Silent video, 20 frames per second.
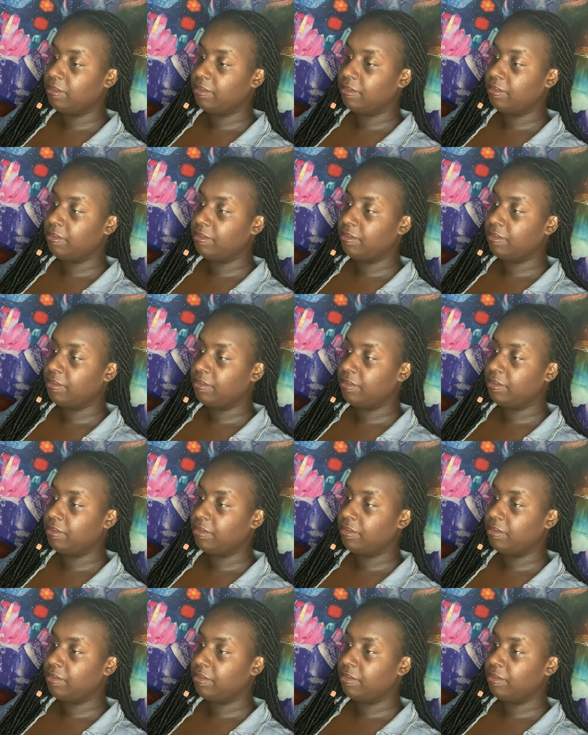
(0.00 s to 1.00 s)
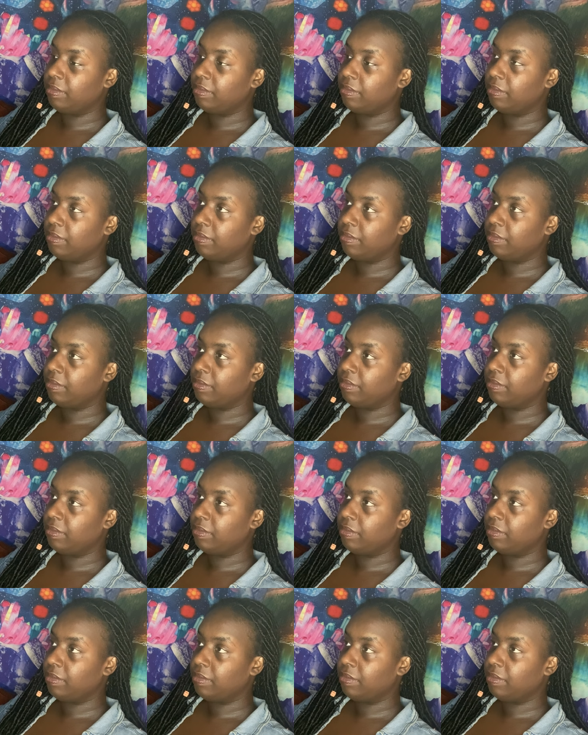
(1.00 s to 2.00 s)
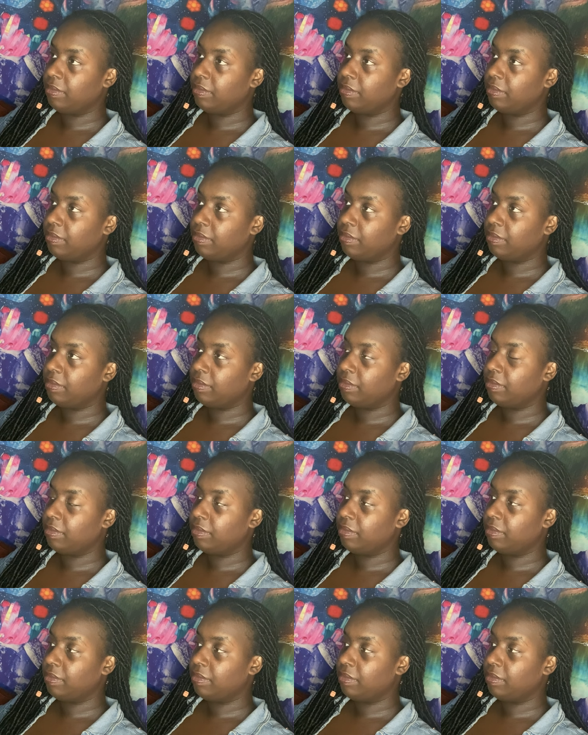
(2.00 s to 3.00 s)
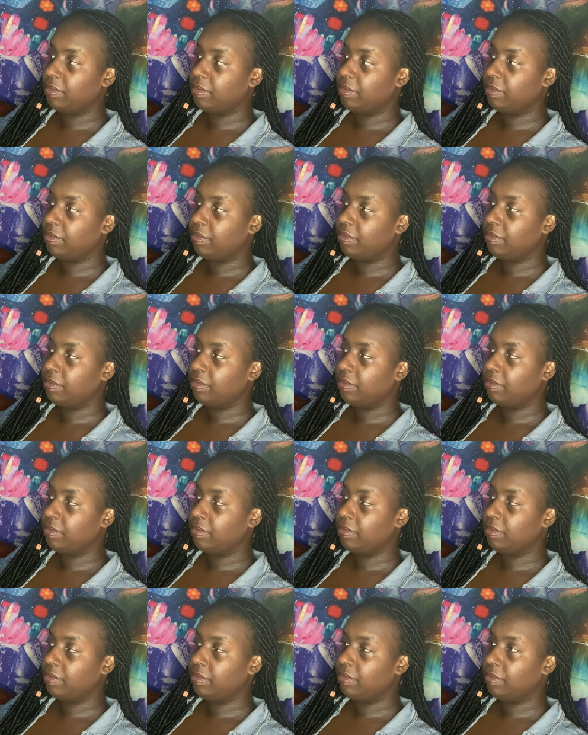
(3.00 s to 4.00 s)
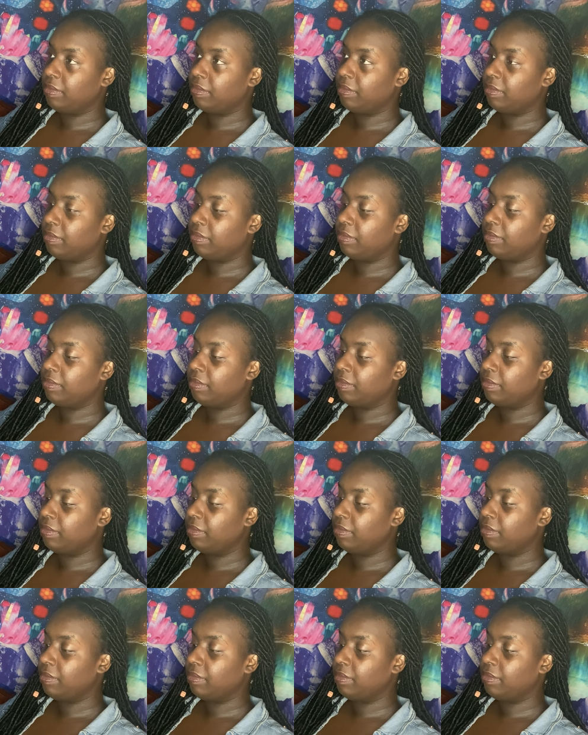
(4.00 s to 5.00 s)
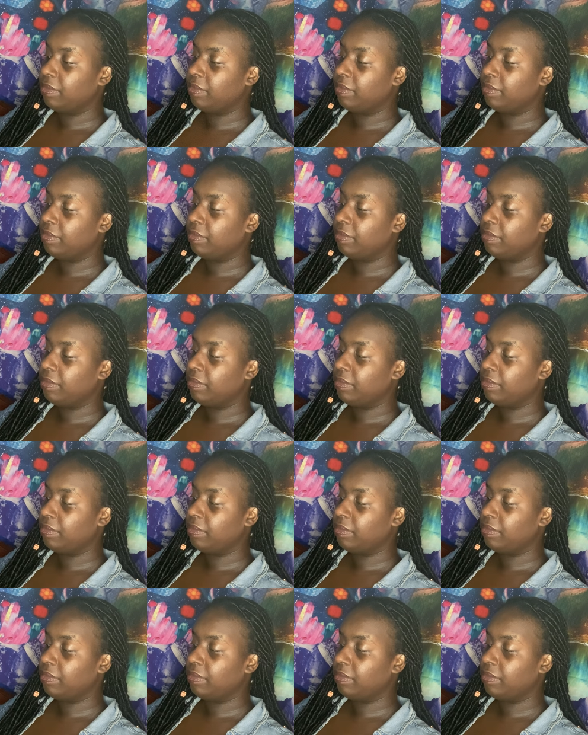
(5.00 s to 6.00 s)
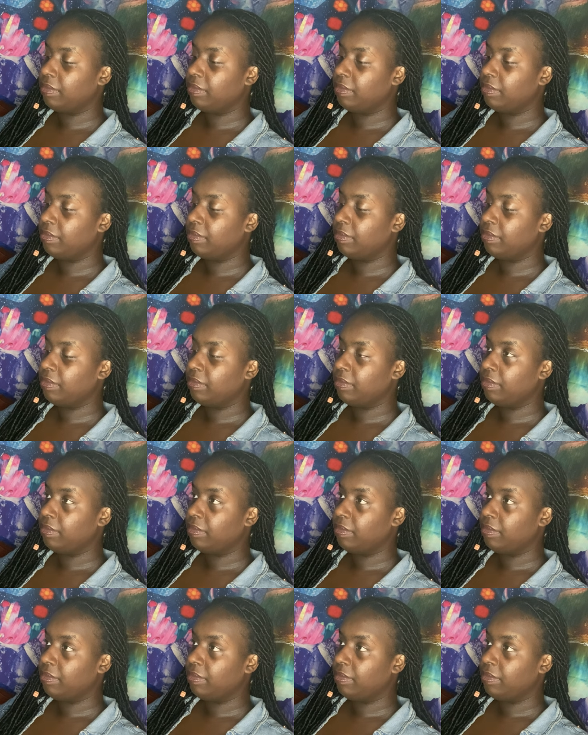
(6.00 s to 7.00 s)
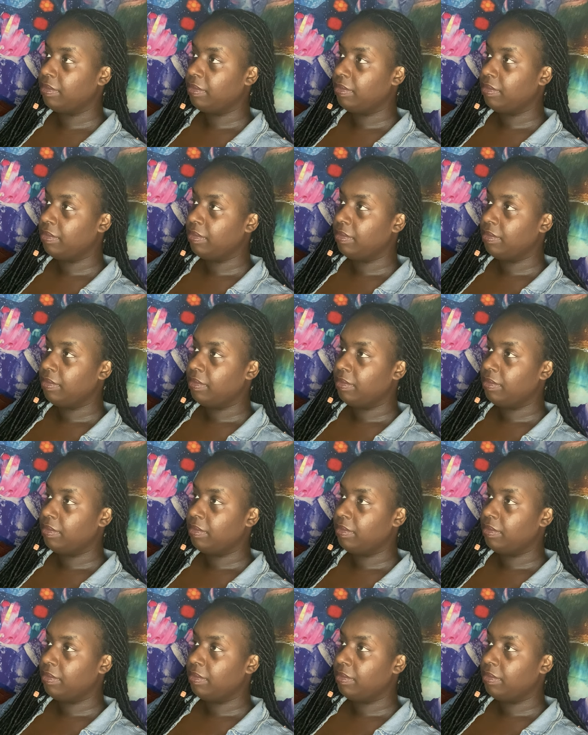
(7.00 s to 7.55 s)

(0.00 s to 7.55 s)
Nobody speaks.